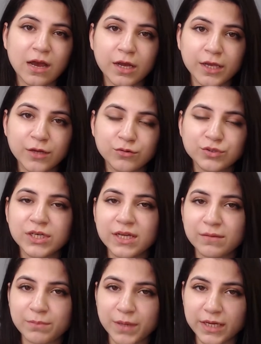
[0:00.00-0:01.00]
are
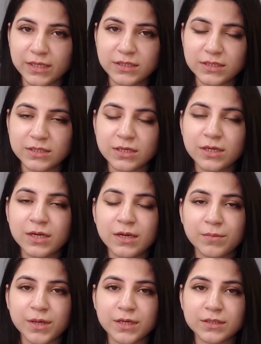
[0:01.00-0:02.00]
usually based,
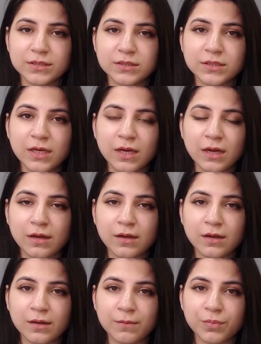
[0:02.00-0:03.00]
because
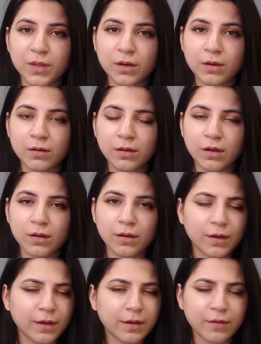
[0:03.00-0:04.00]

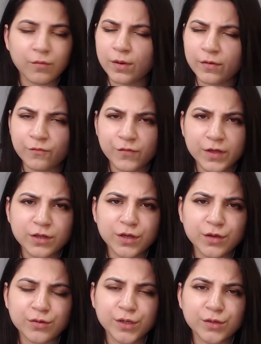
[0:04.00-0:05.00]
whether
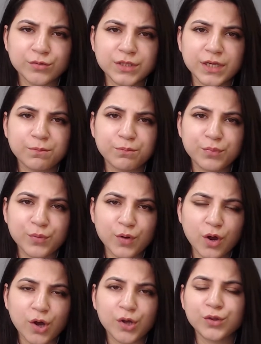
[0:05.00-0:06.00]
you're using
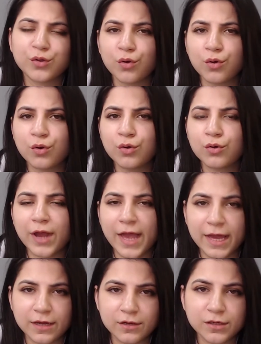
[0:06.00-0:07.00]
broth or
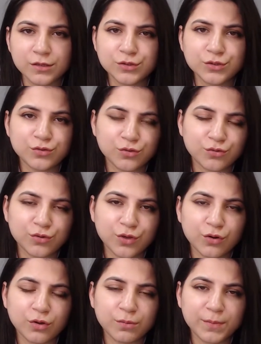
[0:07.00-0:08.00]
agar to grow
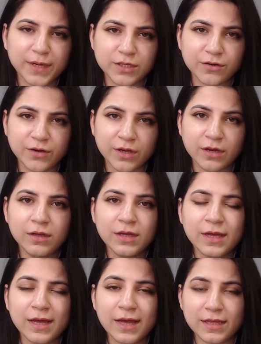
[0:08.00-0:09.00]
your bacteria,
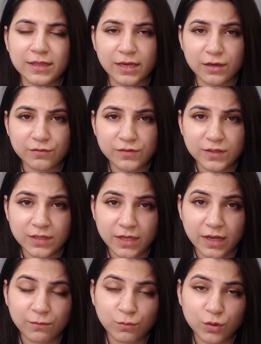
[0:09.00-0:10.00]
at the end of the
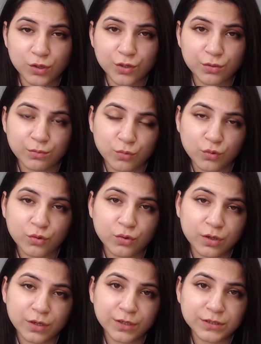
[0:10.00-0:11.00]
day, what you're
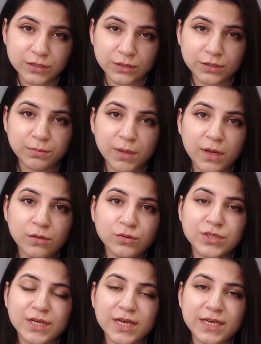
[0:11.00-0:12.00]
more concerned
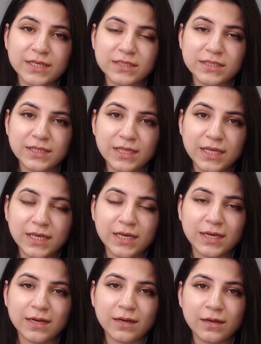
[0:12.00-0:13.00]
about is
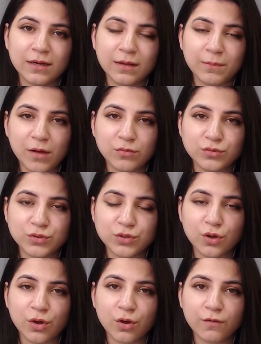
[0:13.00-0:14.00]
the amount
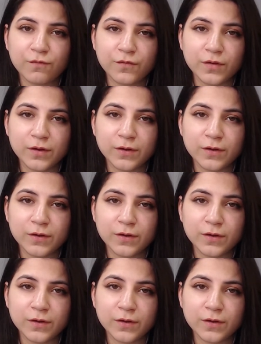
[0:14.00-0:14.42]
of